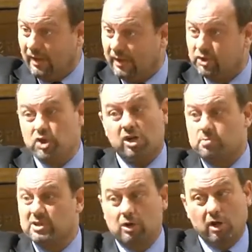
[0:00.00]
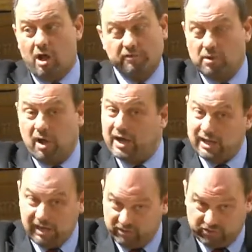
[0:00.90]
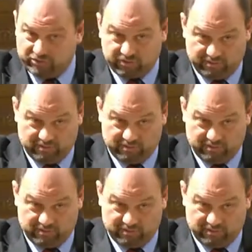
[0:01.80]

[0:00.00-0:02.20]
The church must look after my needs.